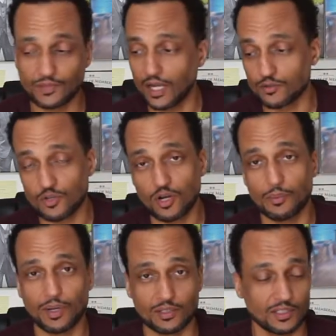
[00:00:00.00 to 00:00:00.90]
I'll talk
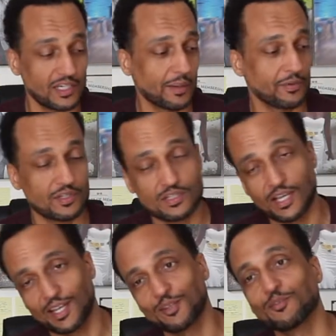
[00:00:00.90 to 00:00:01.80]
about the camera in a
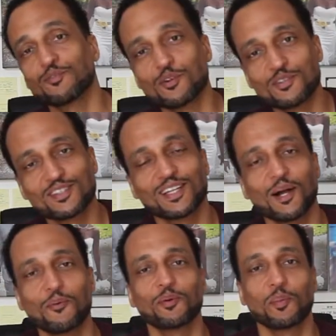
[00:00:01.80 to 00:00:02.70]
second. The first thing I
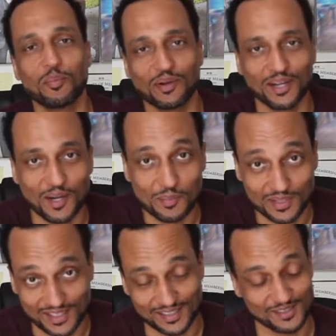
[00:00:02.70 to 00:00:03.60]
want to bring up
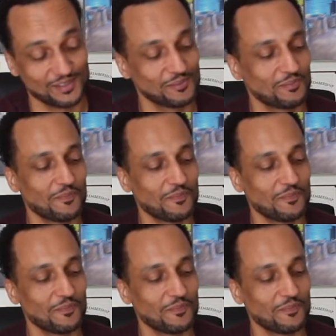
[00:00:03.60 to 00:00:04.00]
is